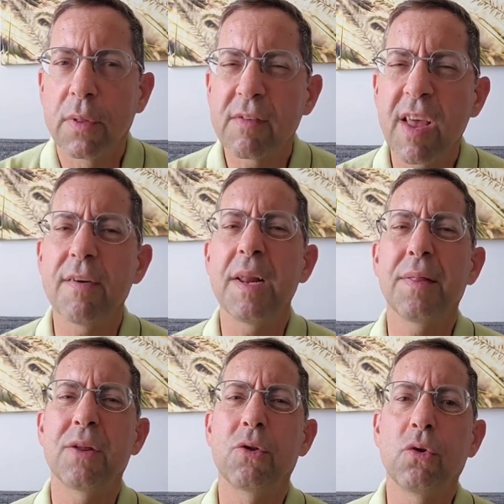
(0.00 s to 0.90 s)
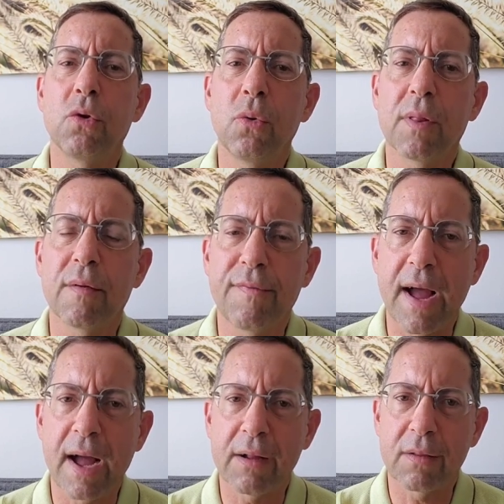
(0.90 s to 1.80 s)
Could this have anything to do with the
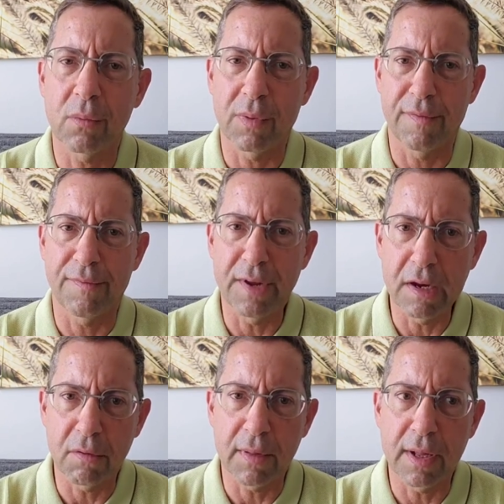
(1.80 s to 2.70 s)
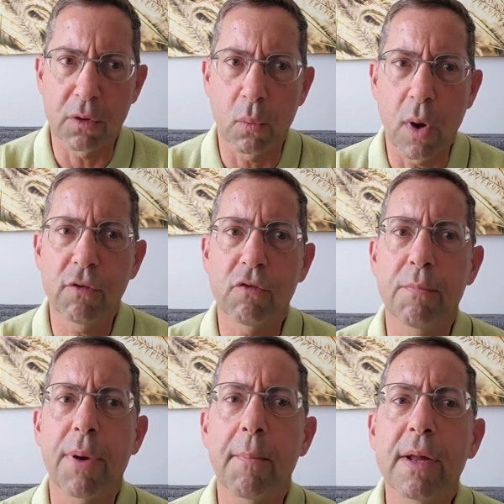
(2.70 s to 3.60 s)
fact or the fear that
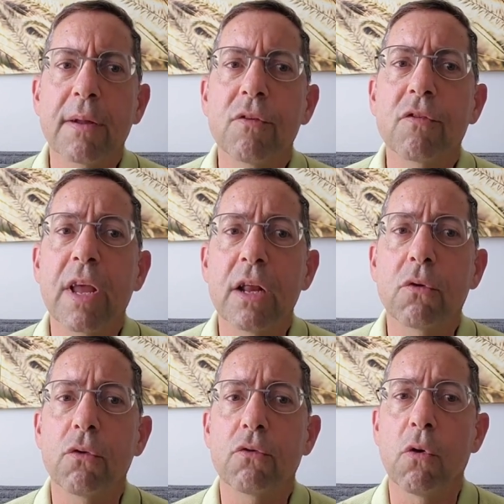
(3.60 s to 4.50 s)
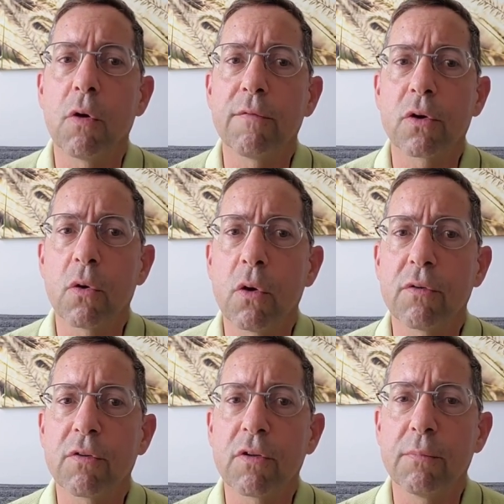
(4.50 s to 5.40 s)
once Republicans gain control over
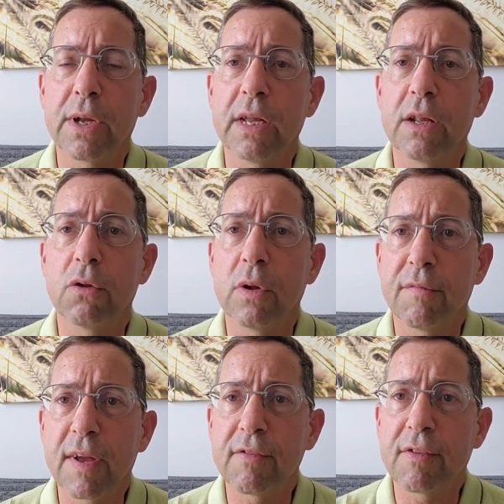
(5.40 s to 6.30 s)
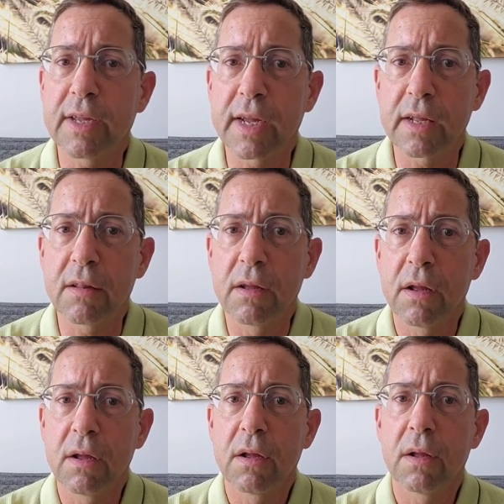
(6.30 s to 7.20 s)
Congress and begin to investigate,
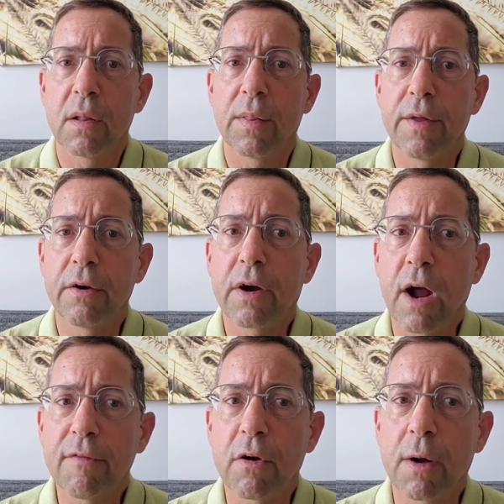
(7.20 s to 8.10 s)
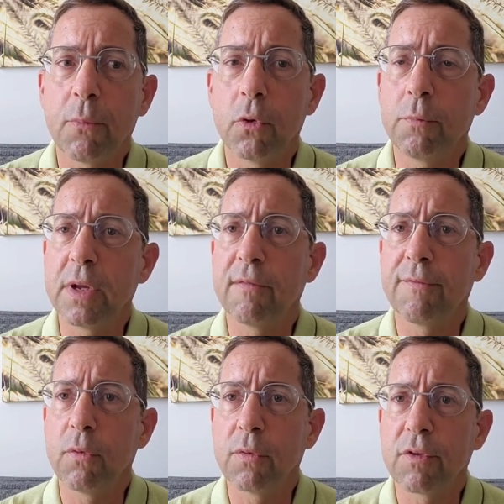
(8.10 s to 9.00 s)
their cover-up would be
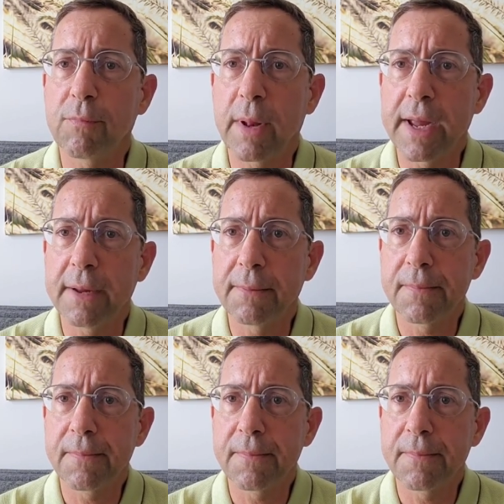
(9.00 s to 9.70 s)
in full display?